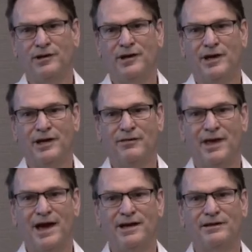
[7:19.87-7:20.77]
And
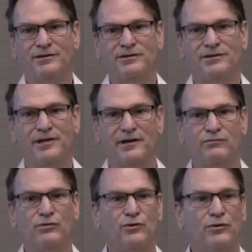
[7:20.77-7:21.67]
that is a set of
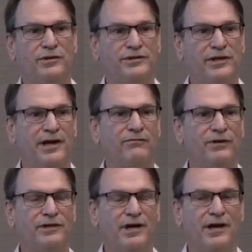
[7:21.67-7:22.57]
rules that every
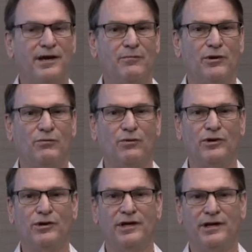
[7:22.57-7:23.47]
time we're
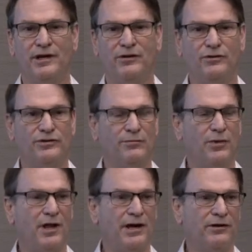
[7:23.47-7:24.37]
looking at a new
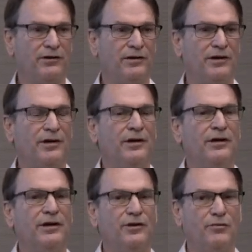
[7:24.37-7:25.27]
supplier,
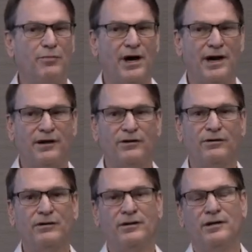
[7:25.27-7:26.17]
a new buyer,
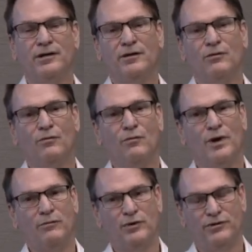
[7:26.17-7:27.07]

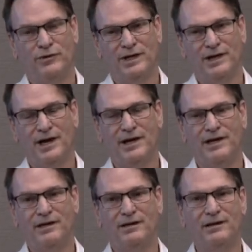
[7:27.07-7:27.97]
when we're doing
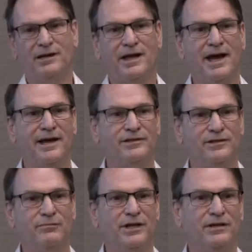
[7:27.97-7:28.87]
cutting, it has to
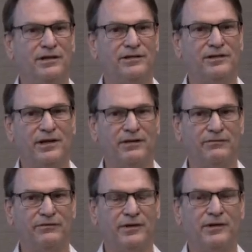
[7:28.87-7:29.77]
meet the set of
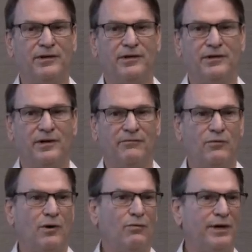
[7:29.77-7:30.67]

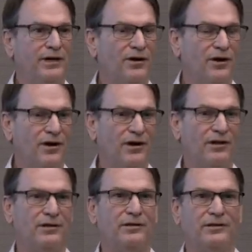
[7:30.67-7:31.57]
what we
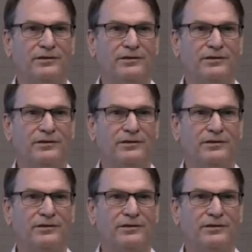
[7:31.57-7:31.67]
call